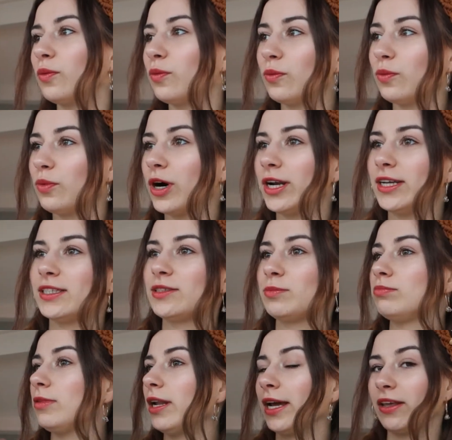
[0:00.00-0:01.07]
what is
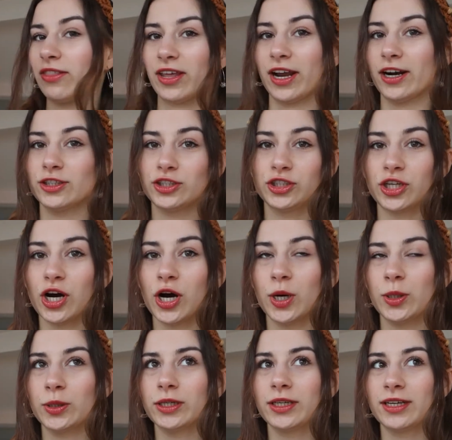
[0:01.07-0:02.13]
like there
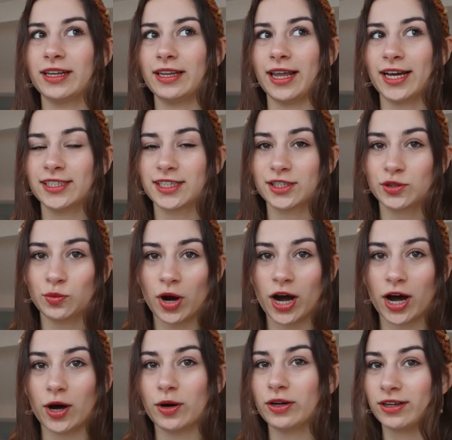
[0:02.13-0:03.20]
so that's as
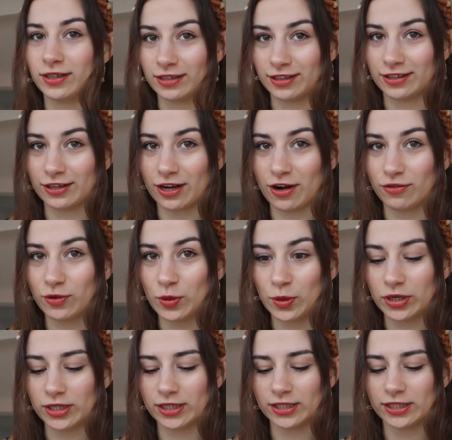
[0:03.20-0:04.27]
well of
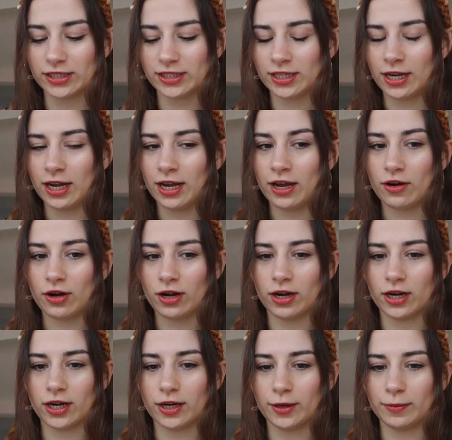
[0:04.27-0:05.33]
course
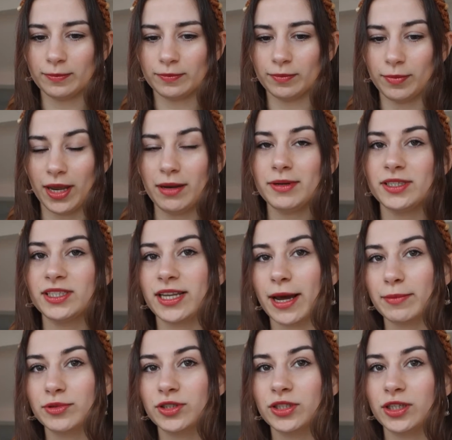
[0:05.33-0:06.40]
um baby
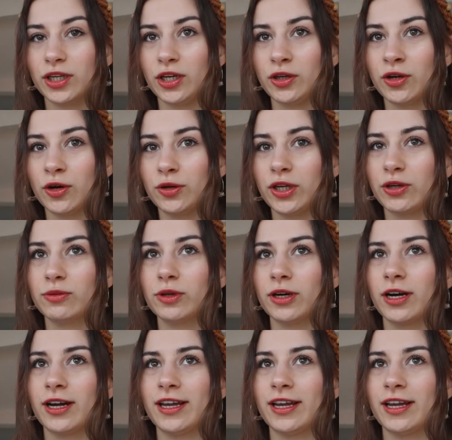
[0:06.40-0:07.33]
steps you know you